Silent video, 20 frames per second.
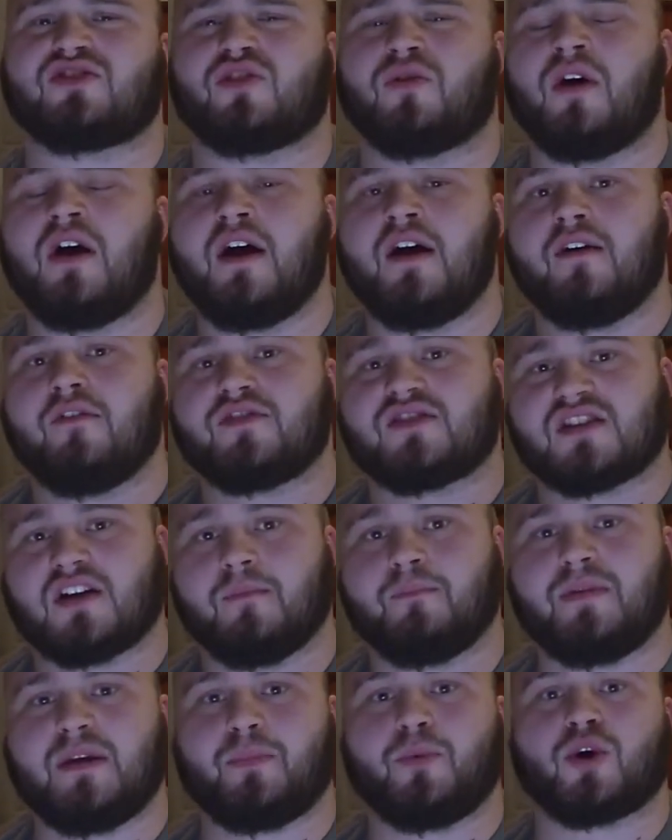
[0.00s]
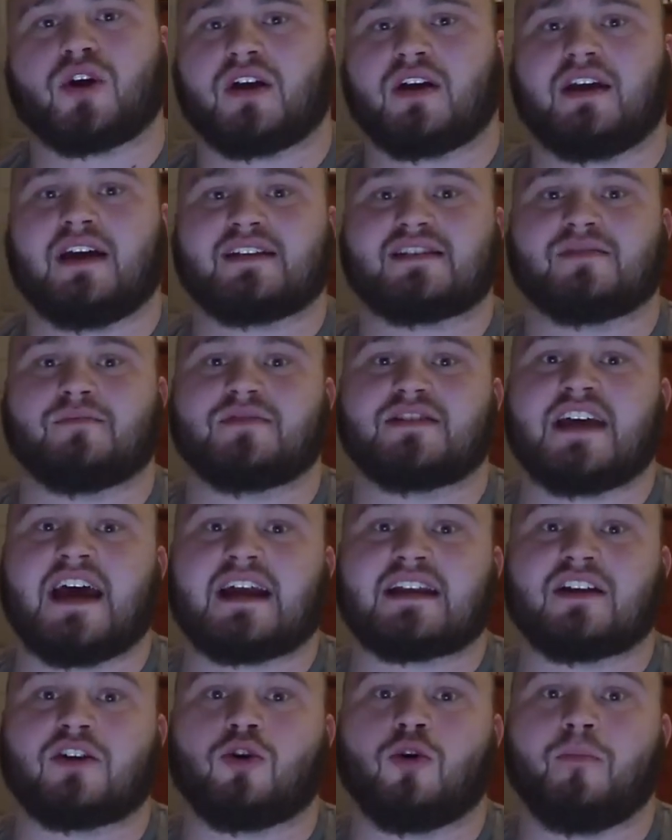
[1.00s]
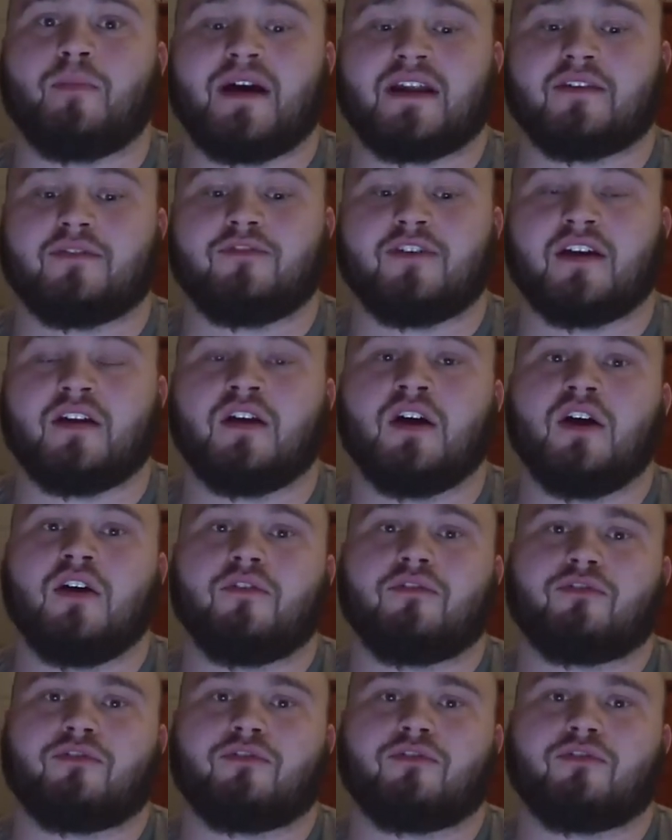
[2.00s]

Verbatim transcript: So some people can get some technical benefit